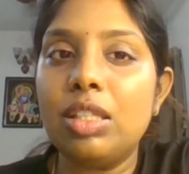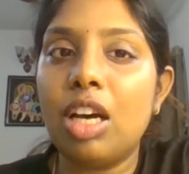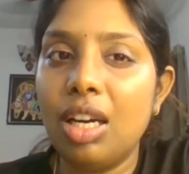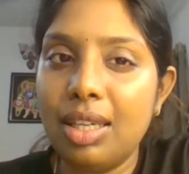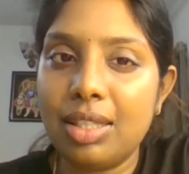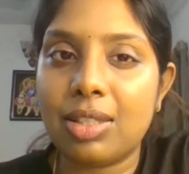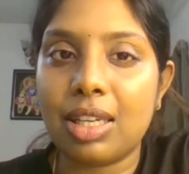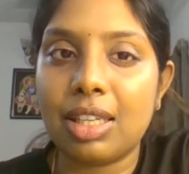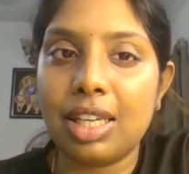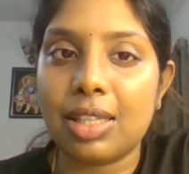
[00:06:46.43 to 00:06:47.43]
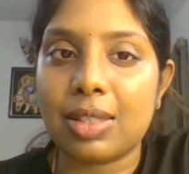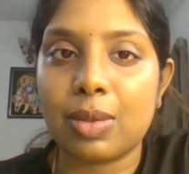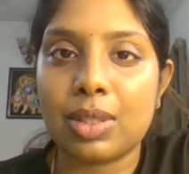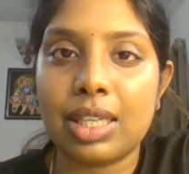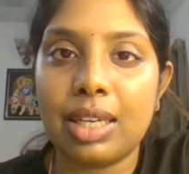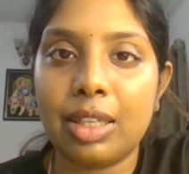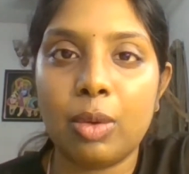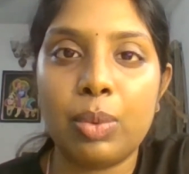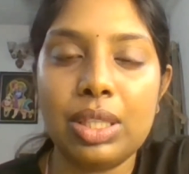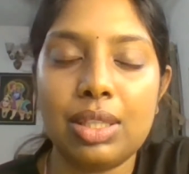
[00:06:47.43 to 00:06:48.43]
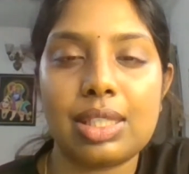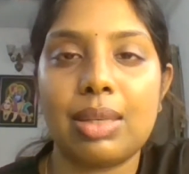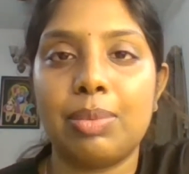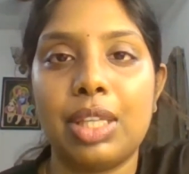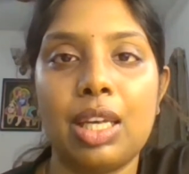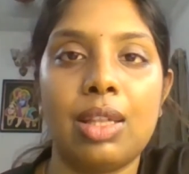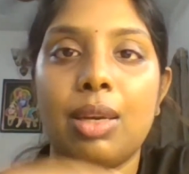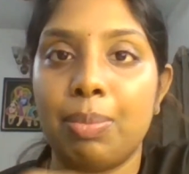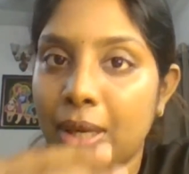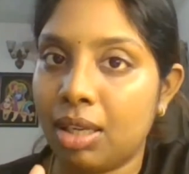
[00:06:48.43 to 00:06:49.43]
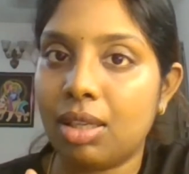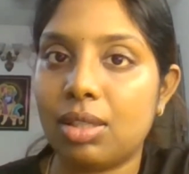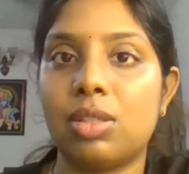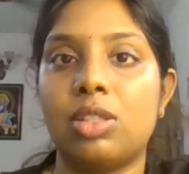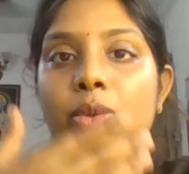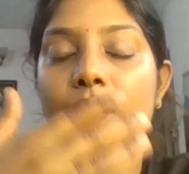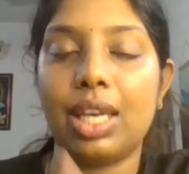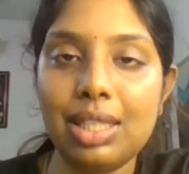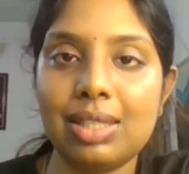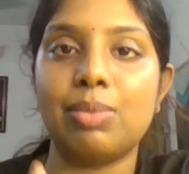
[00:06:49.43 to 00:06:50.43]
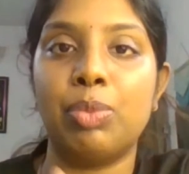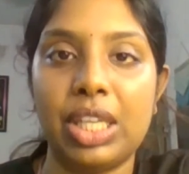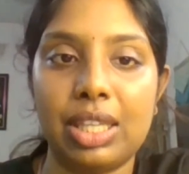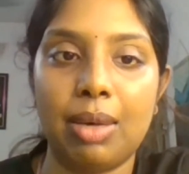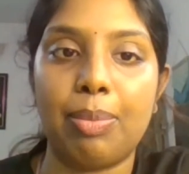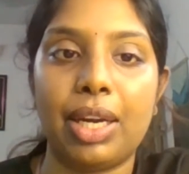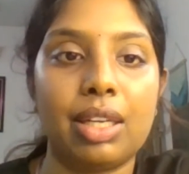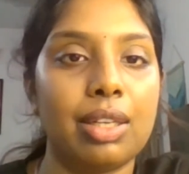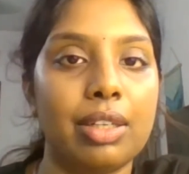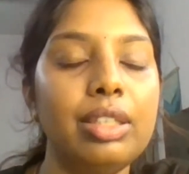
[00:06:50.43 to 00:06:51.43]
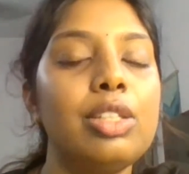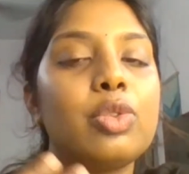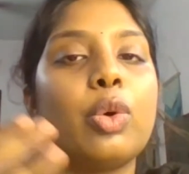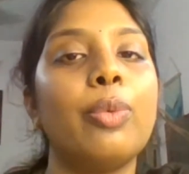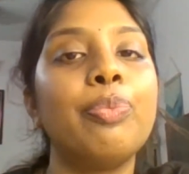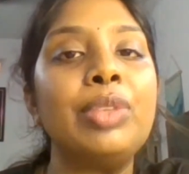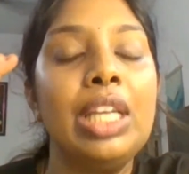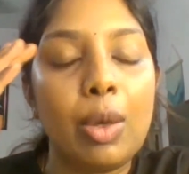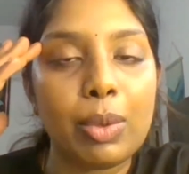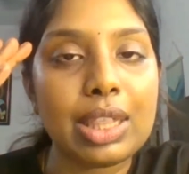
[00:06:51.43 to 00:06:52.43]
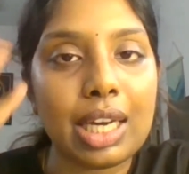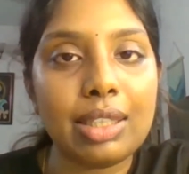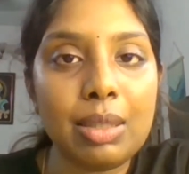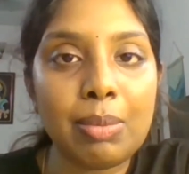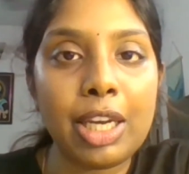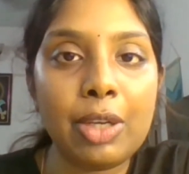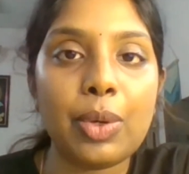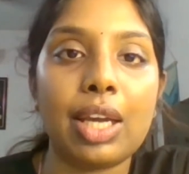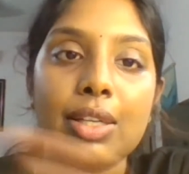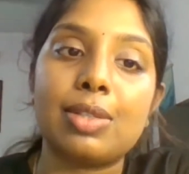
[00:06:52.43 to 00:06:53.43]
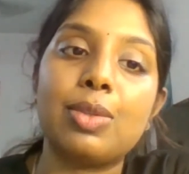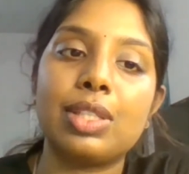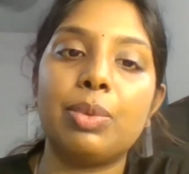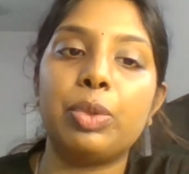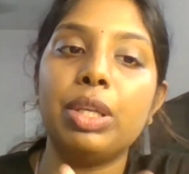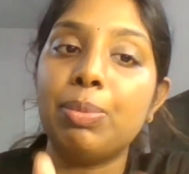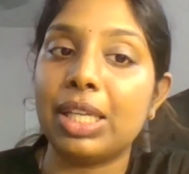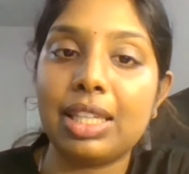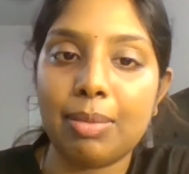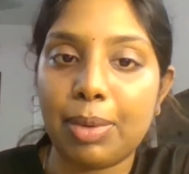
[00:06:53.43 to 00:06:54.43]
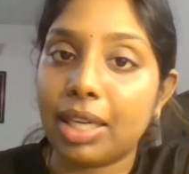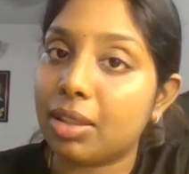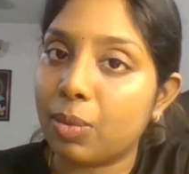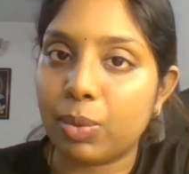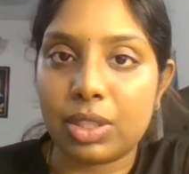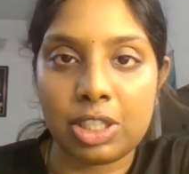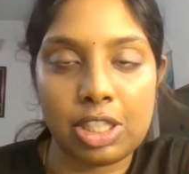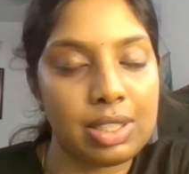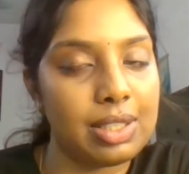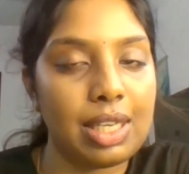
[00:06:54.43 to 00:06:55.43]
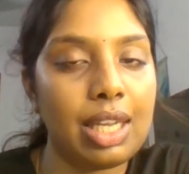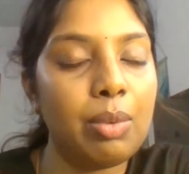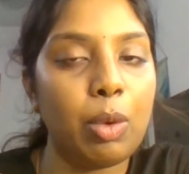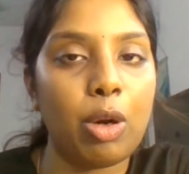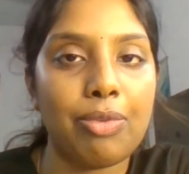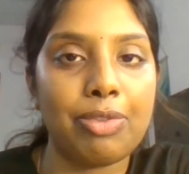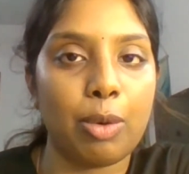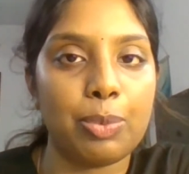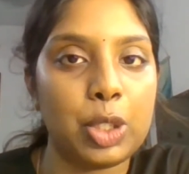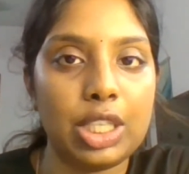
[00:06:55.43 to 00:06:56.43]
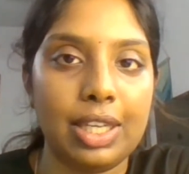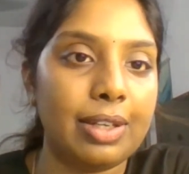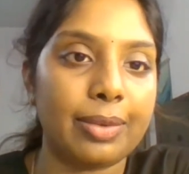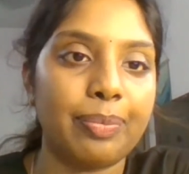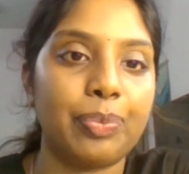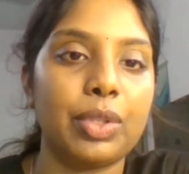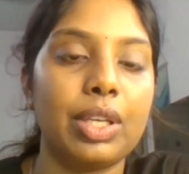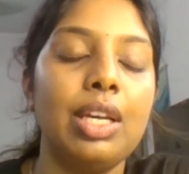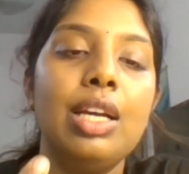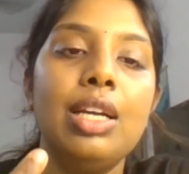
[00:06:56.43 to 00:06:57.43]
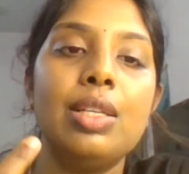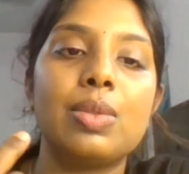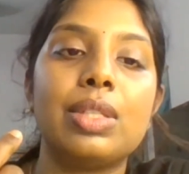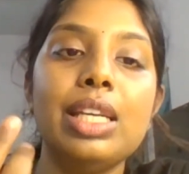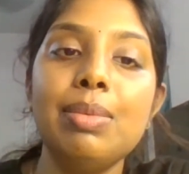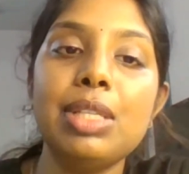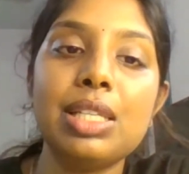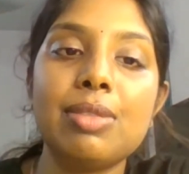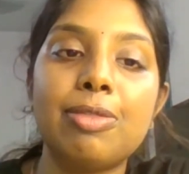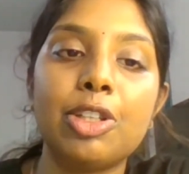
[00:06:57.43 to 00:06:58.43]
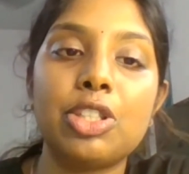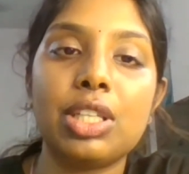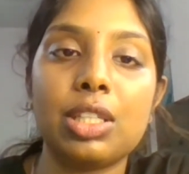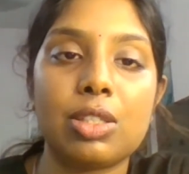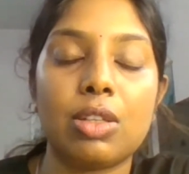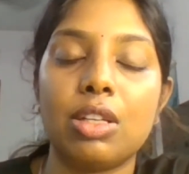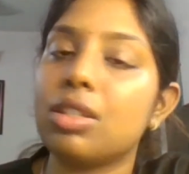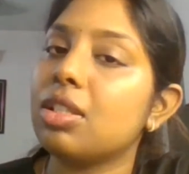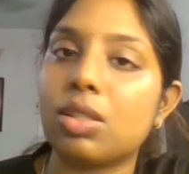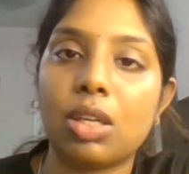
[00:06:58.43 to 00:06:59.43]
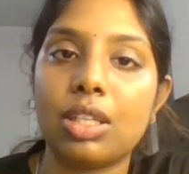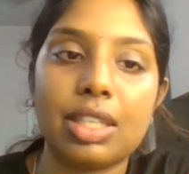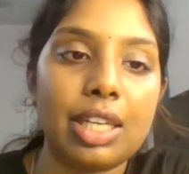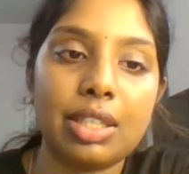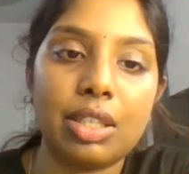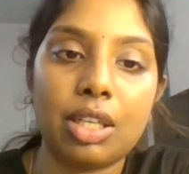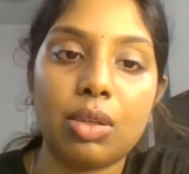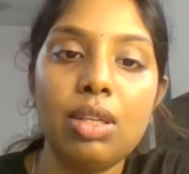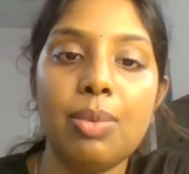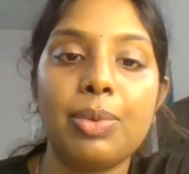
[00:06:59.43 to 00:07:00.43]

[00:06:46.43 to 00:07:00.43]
snort is generally associated with something that a pig does during its breathing pattern, right? So, with that in mind, you can associate with a breathing pattern, which is one of the option here. So TMJ dysfunction is not related at all.